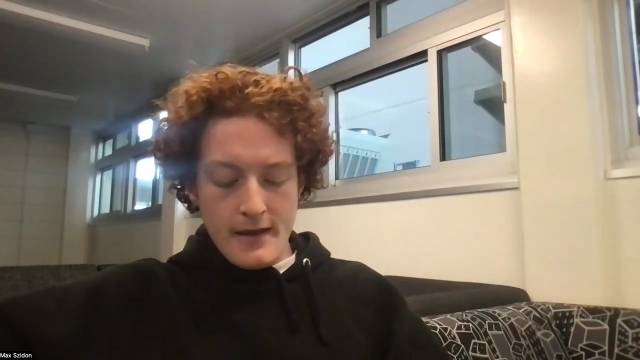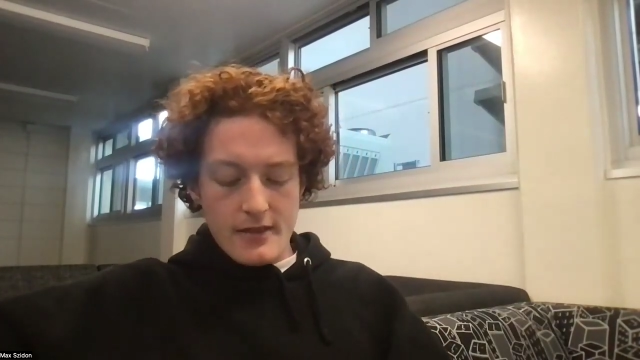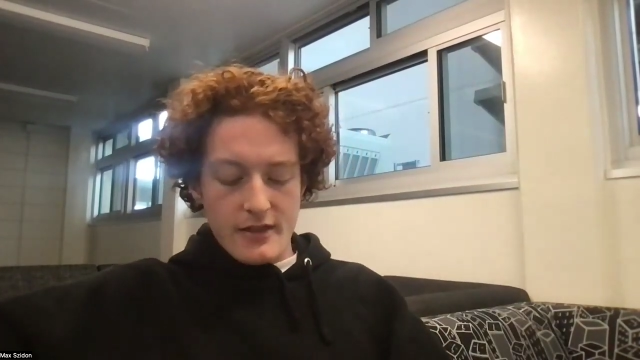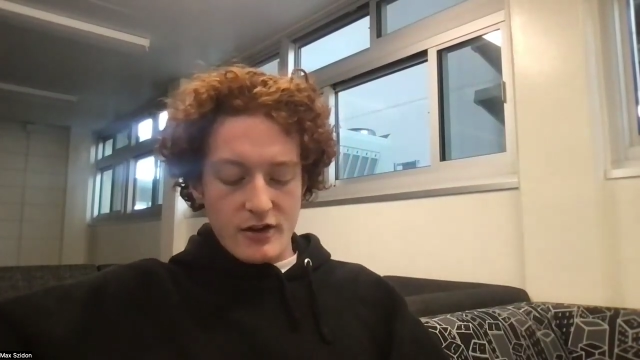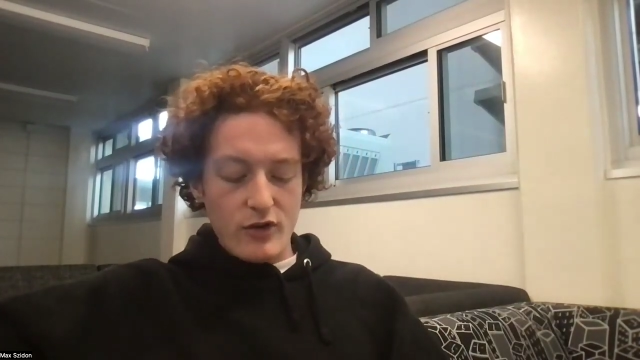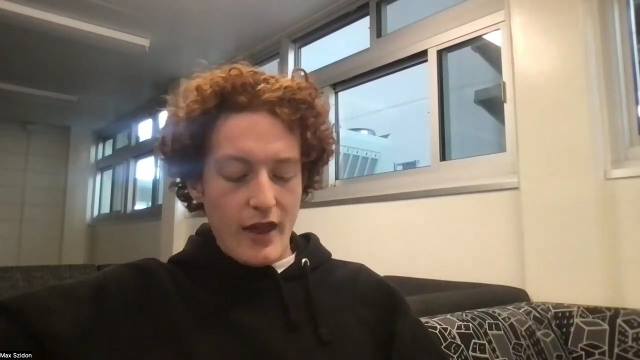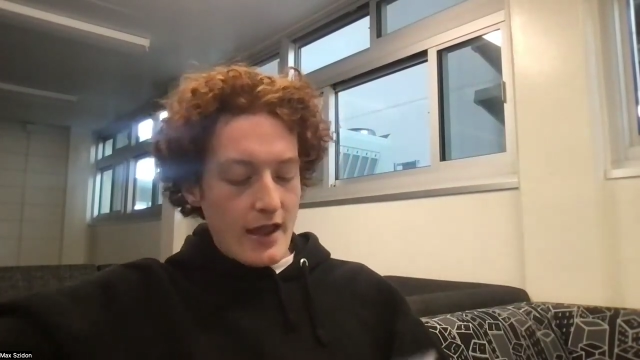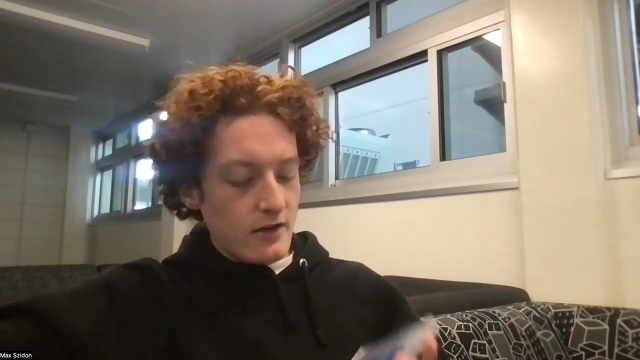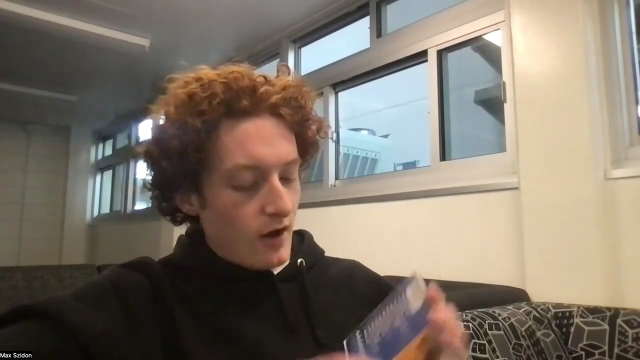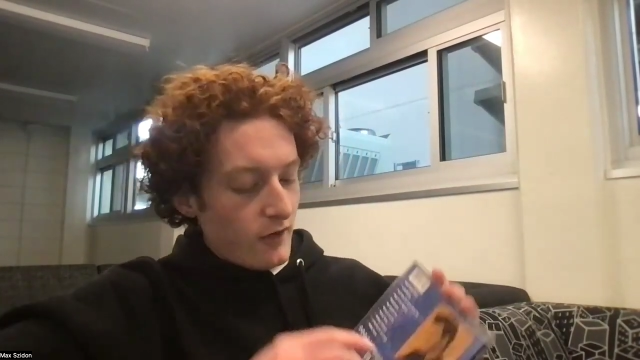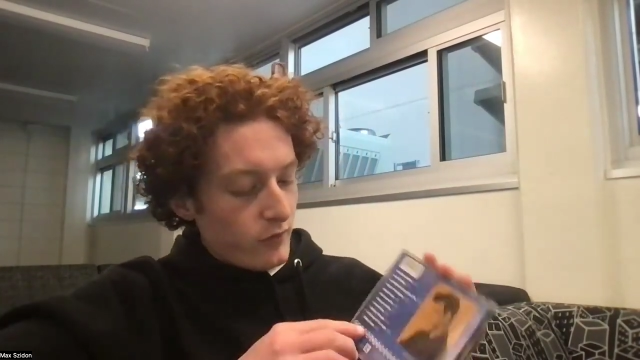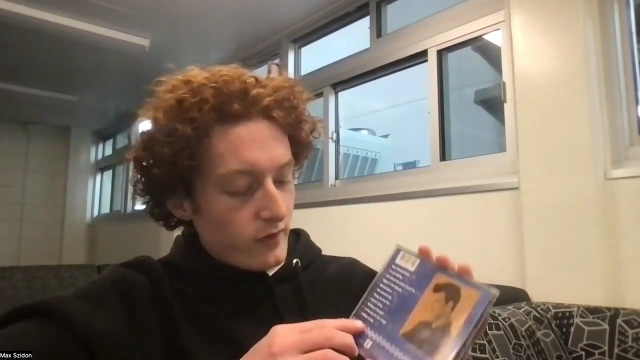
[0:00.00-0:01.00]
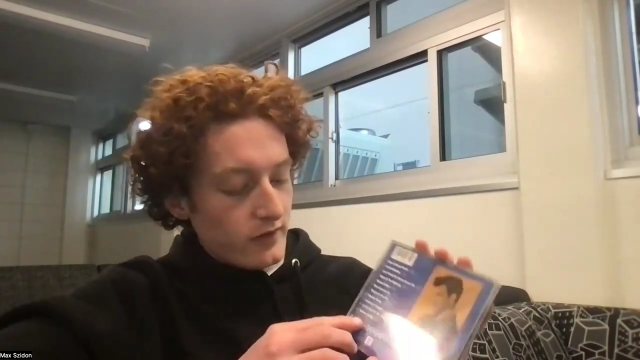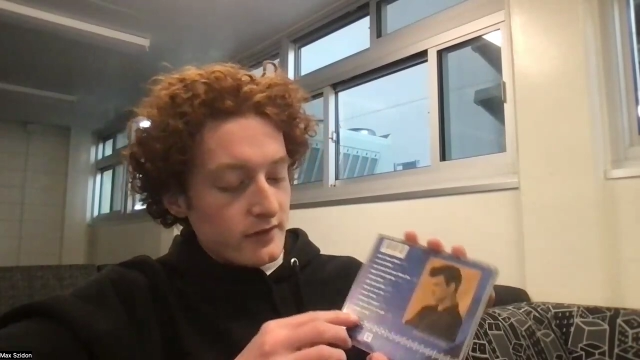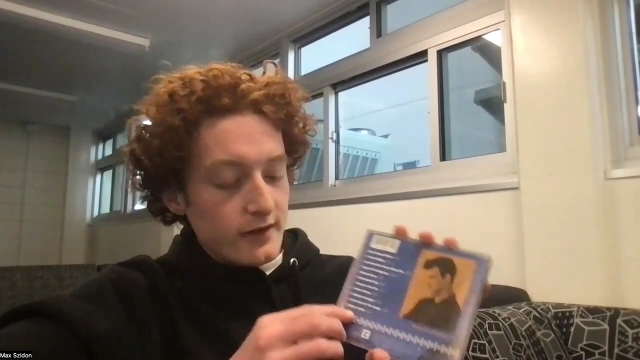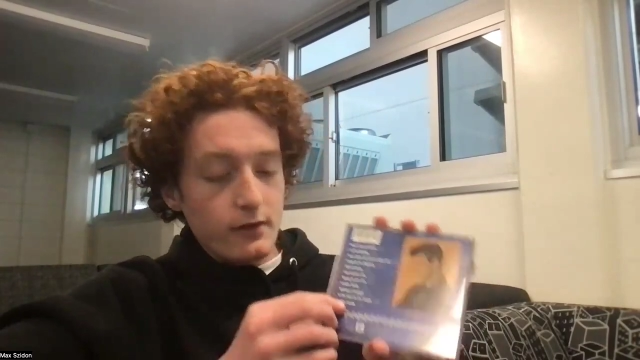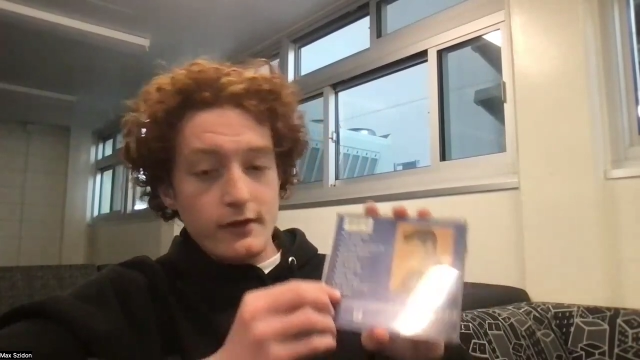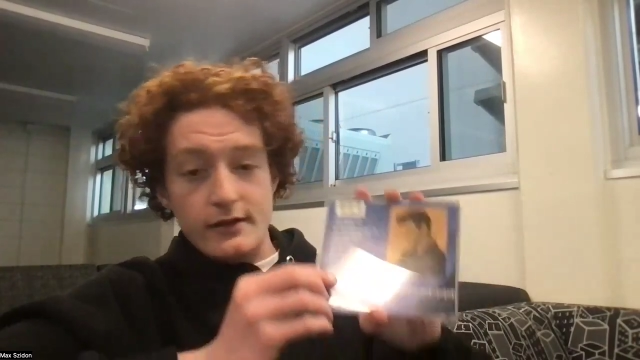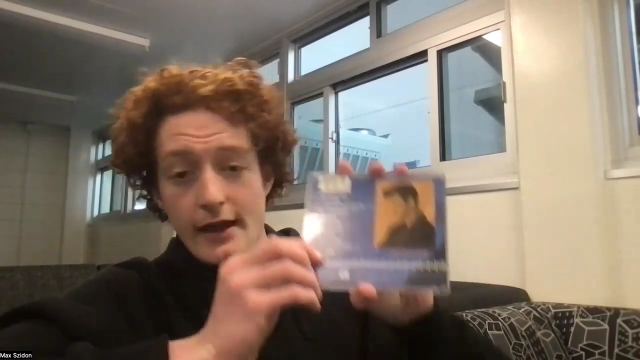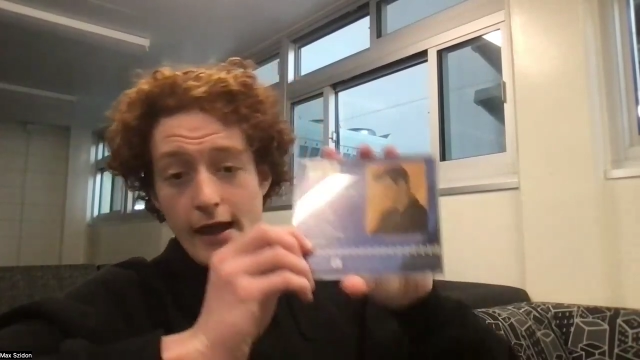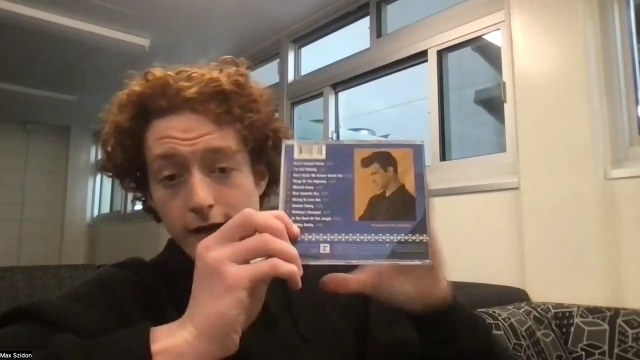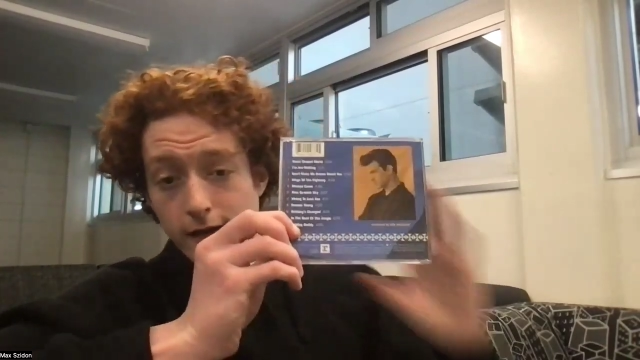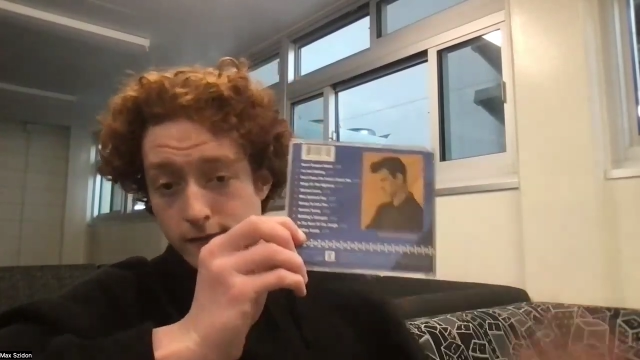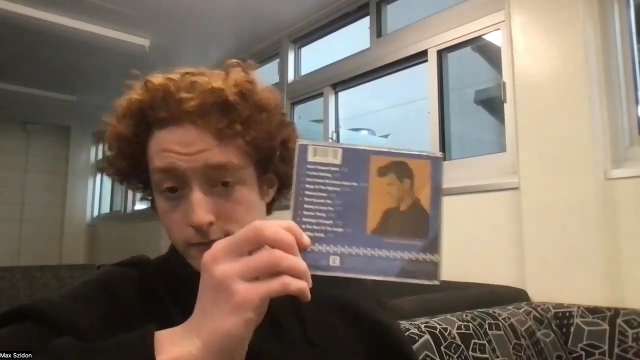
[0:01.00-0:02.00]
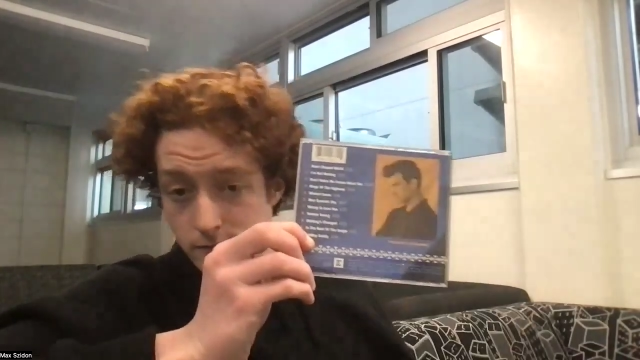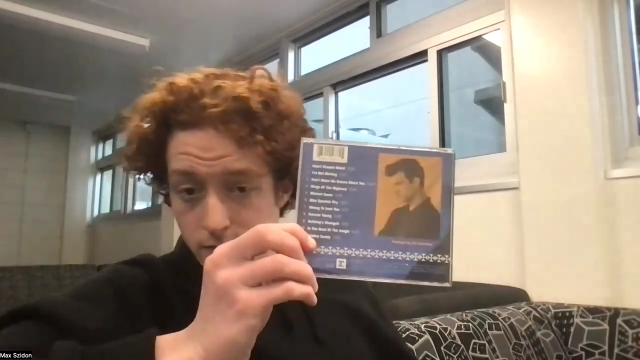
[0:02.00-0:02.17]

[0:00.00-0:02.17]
Then you end off with Diddly Daddy.